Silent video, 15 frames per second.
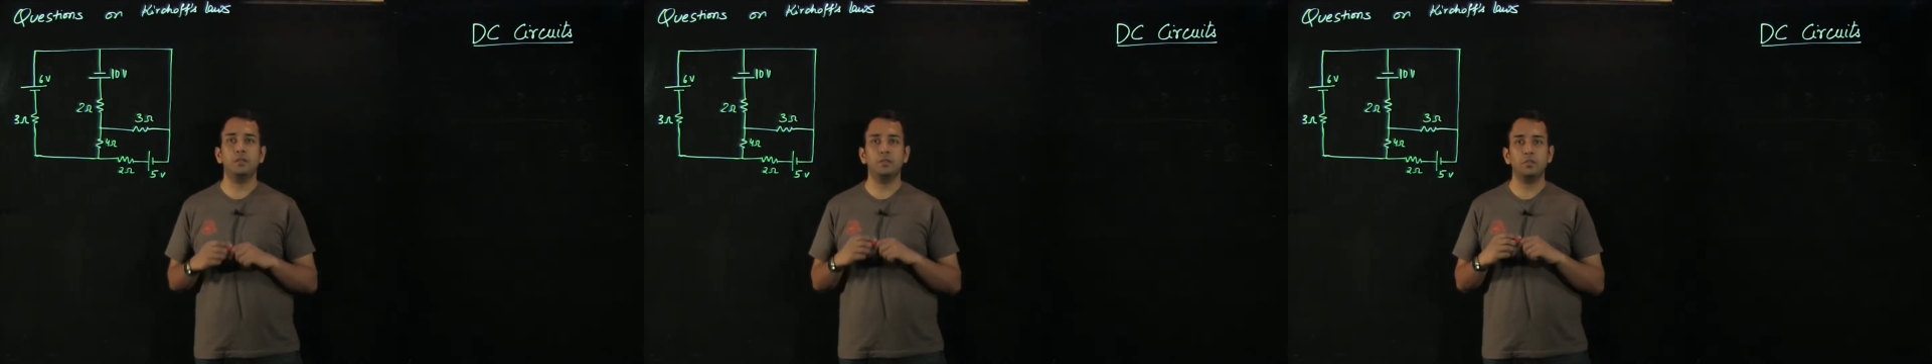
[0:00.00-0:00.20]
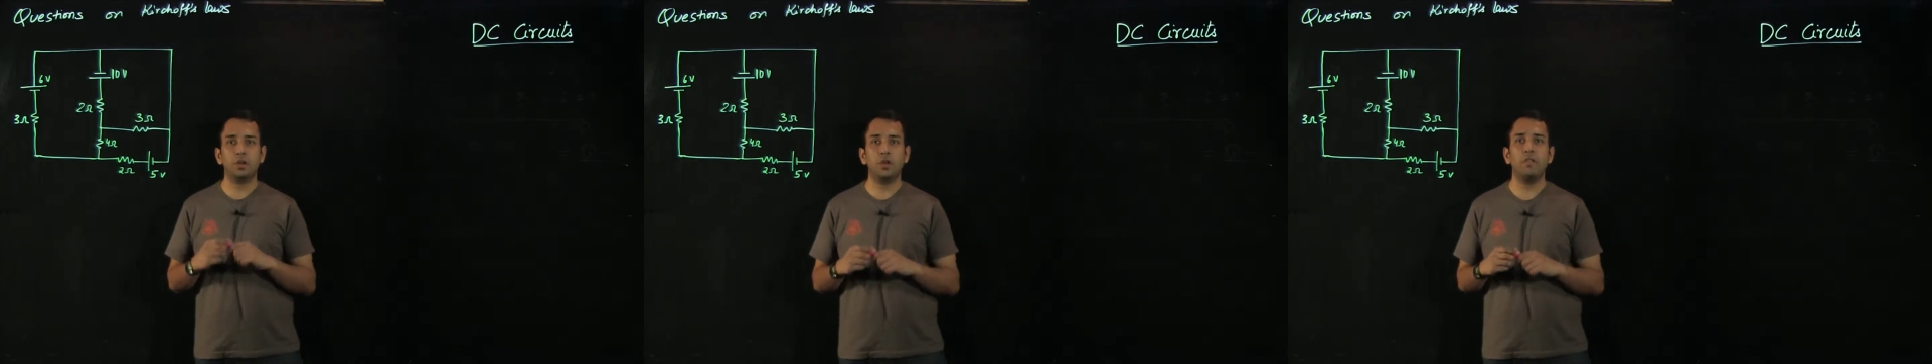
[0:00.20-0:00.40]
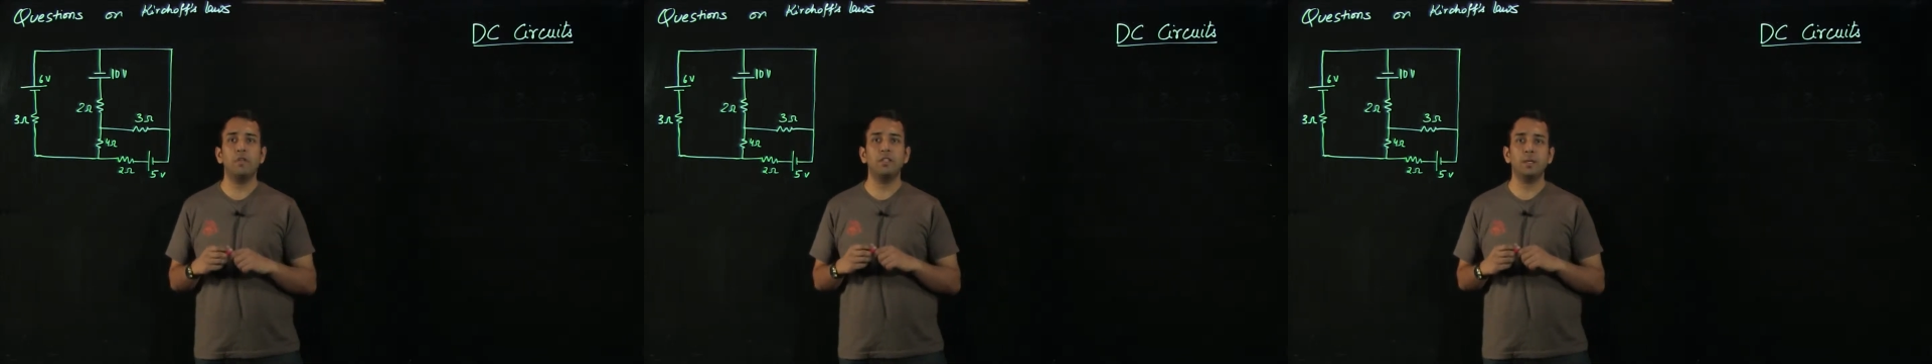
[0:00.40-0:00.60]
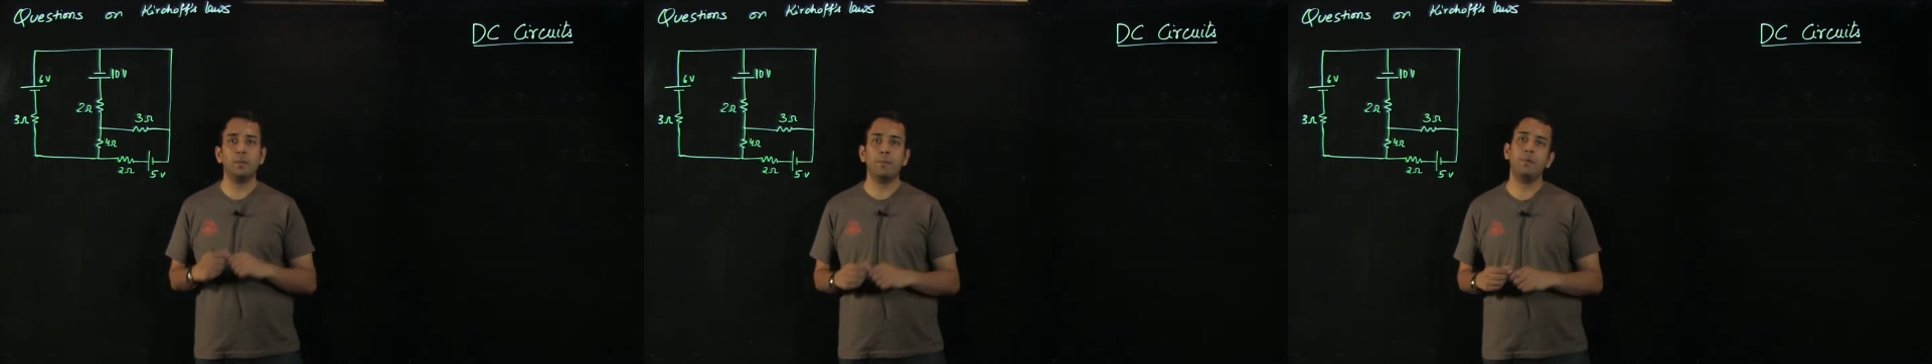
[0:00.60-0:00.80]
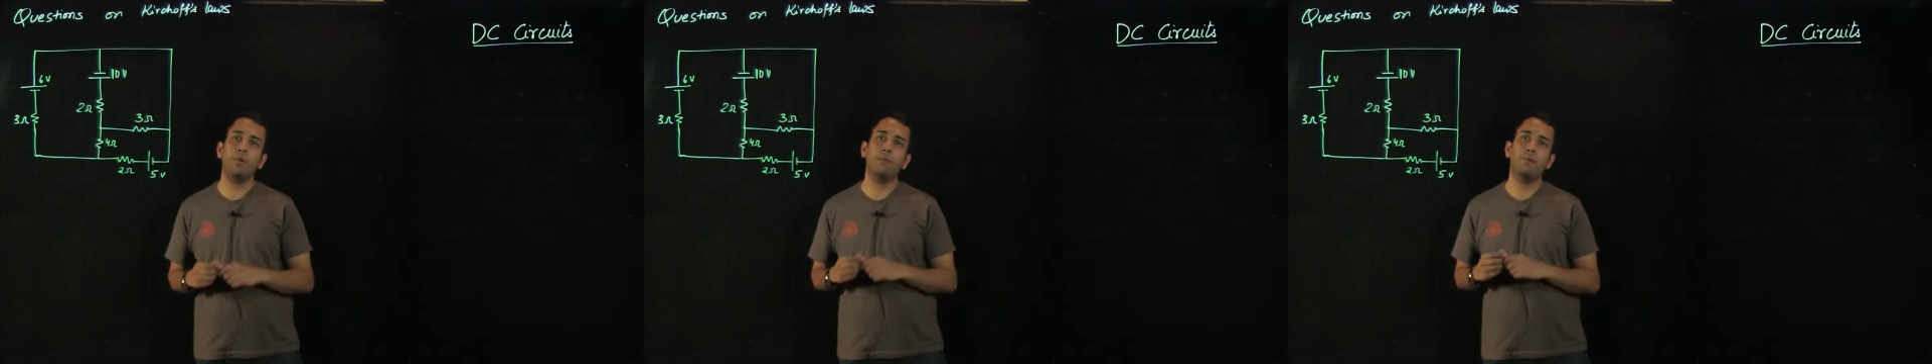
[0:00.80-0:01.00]
solving some
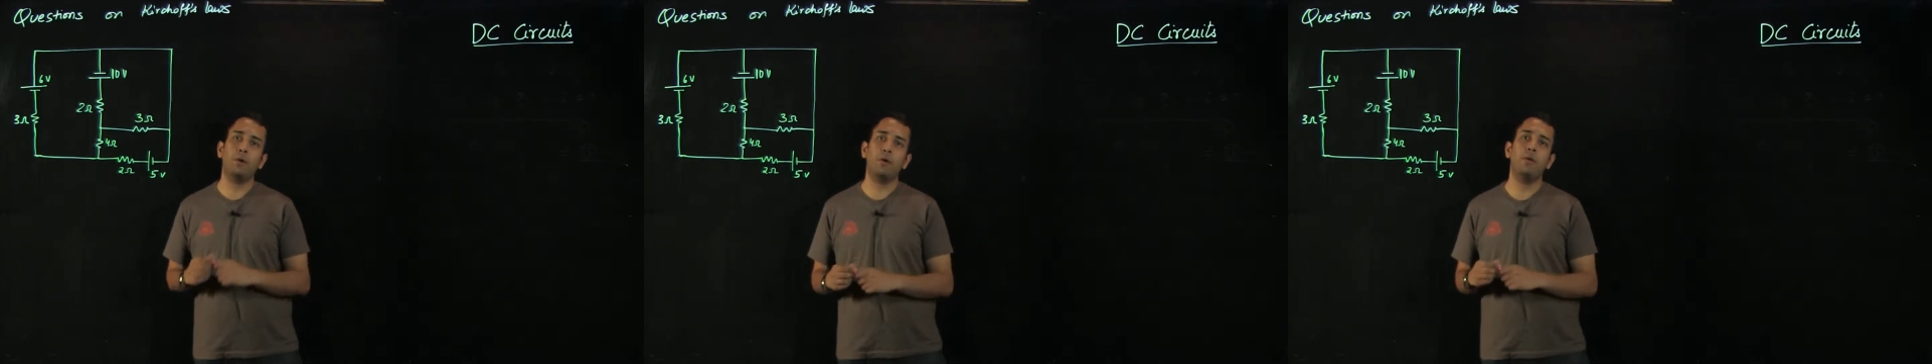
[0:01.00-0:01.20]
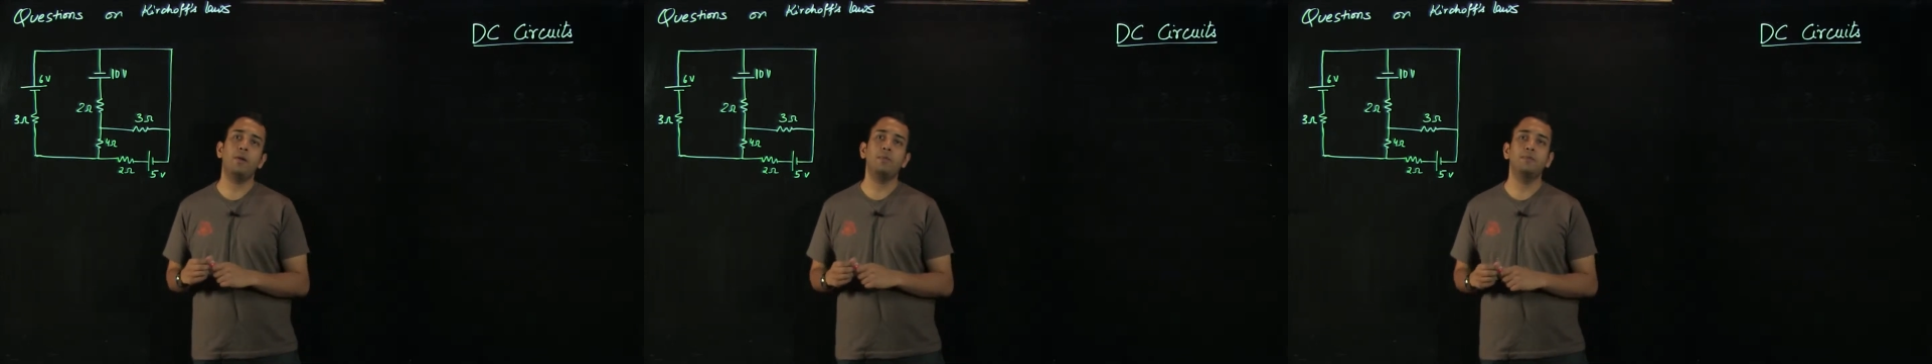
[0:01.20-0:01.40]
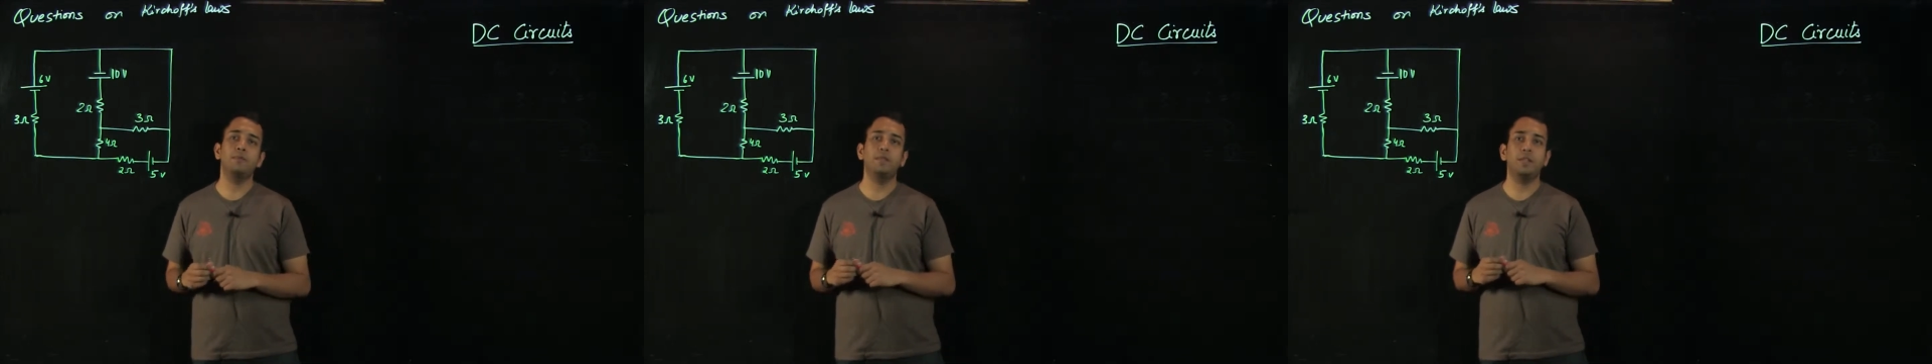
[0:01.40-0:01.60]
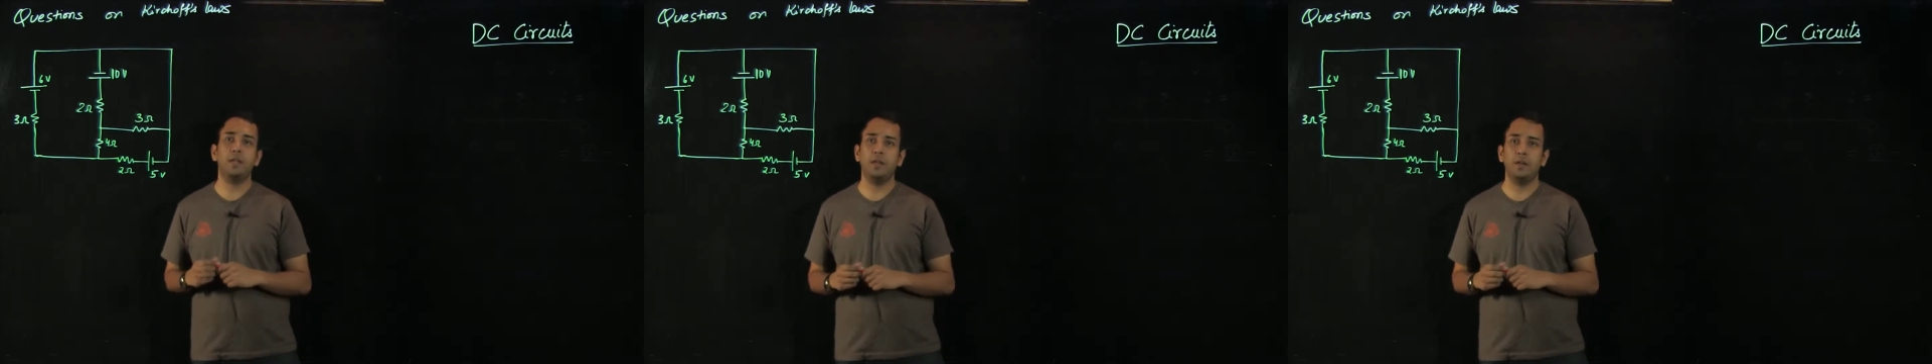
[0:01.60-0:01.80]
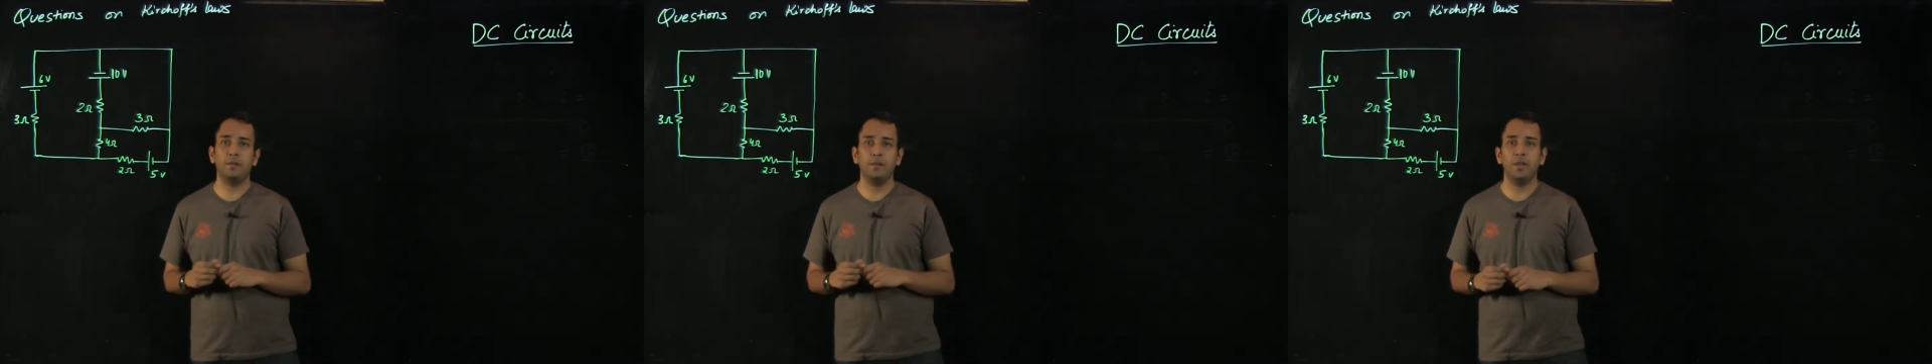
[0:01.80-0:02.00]
of the problems with
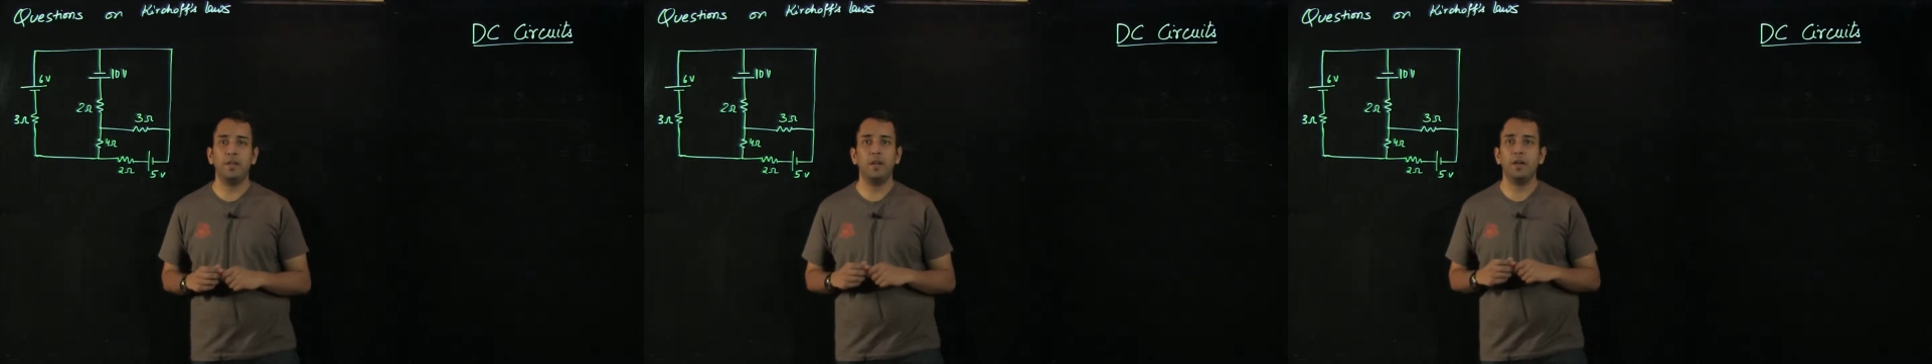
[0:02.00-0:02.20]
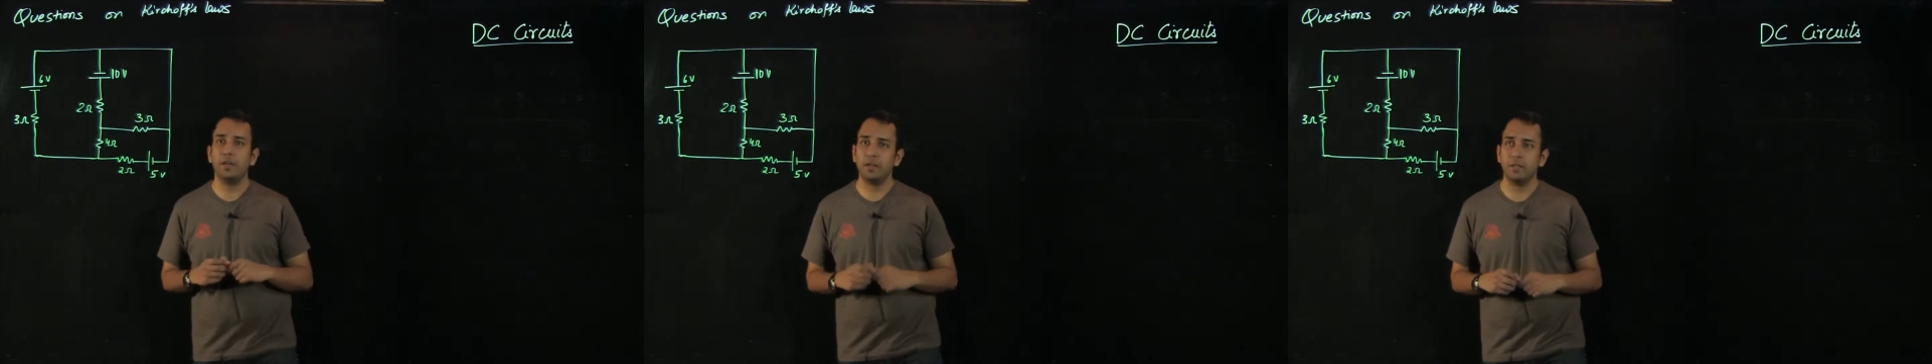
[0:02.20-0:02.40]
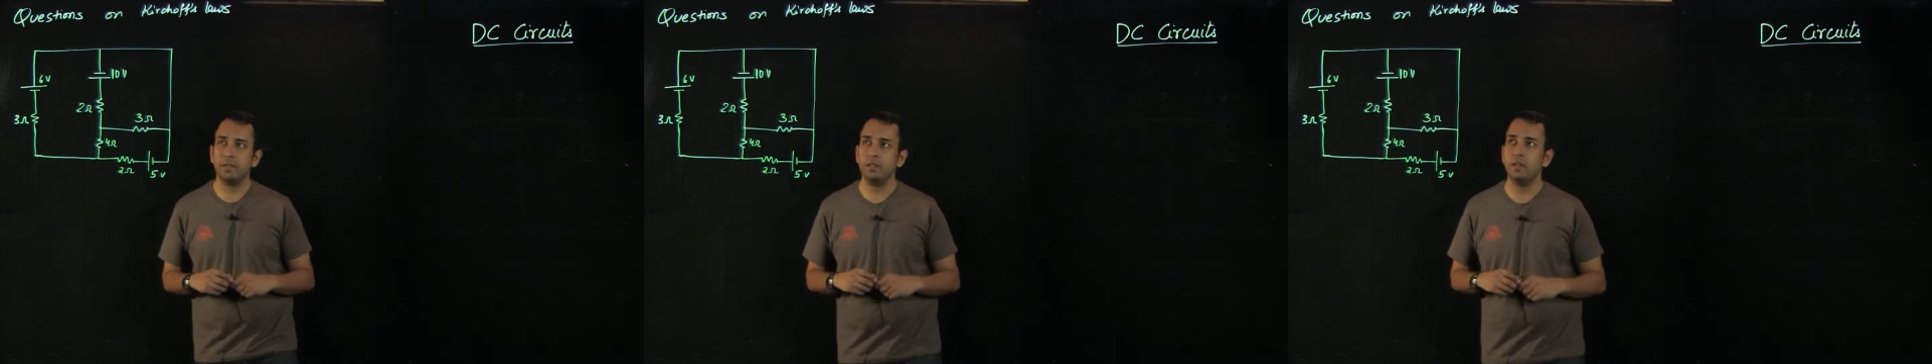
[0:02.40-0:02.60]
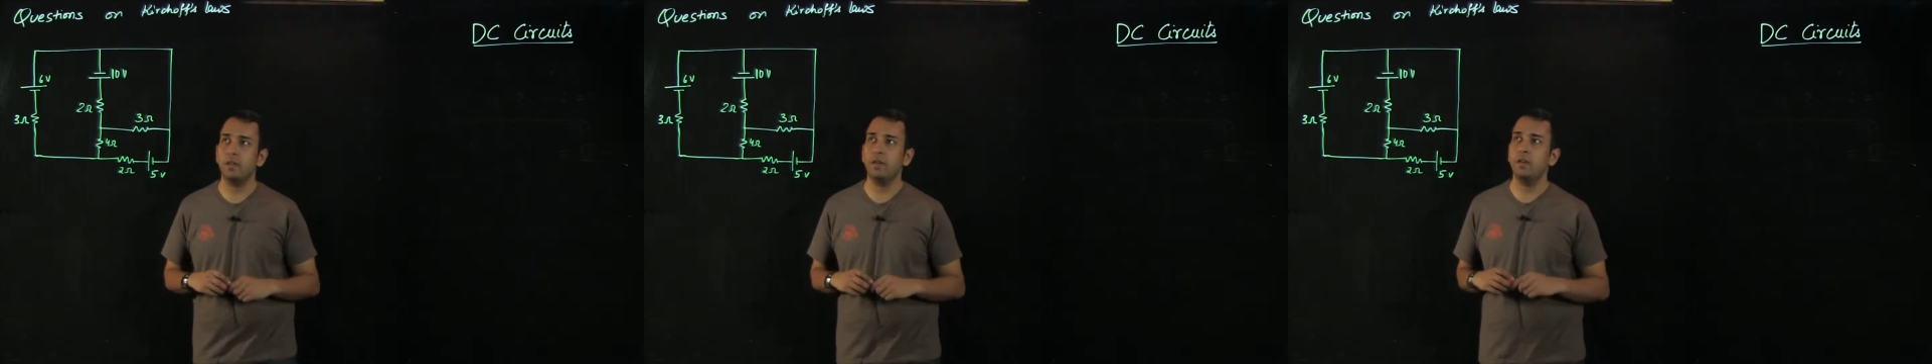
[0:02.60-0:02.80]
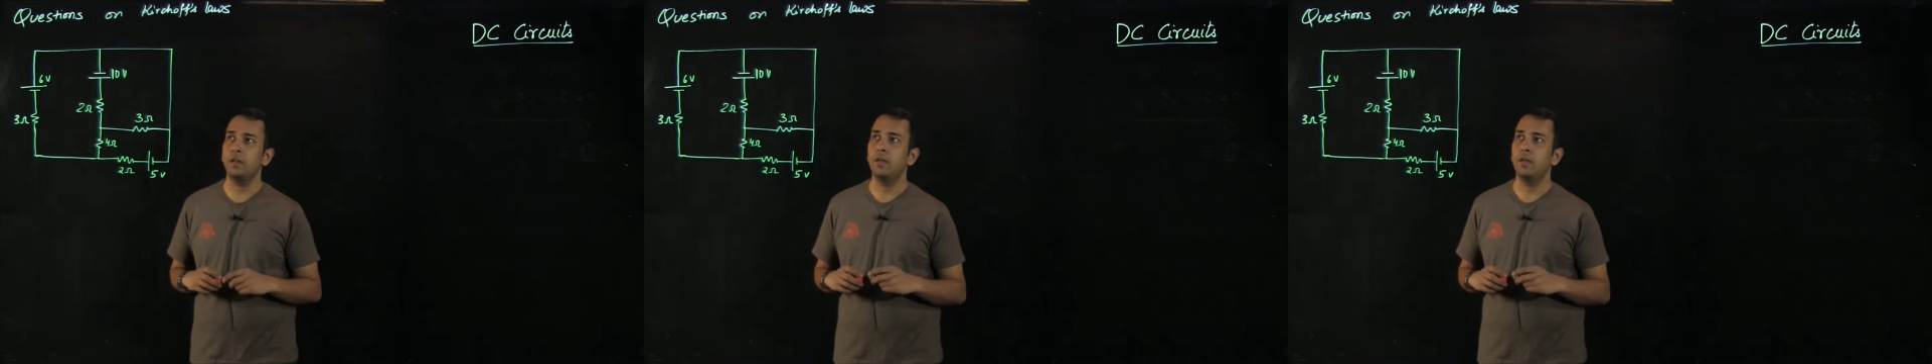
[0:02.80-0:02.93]
KVL and KCL.